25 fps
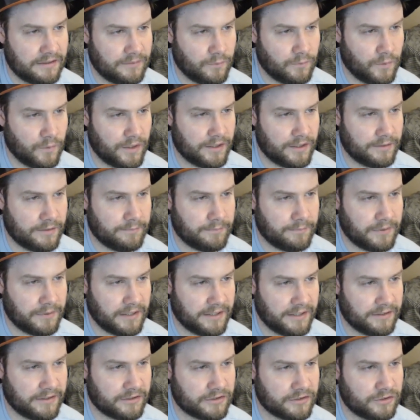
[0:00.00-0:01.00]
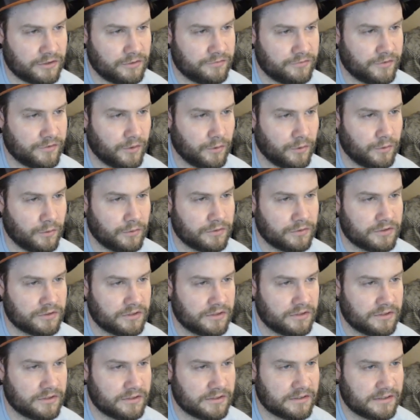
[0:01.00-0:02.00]
when player 2
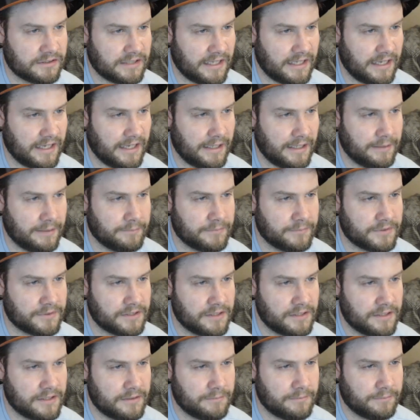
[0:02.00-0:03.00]
folds times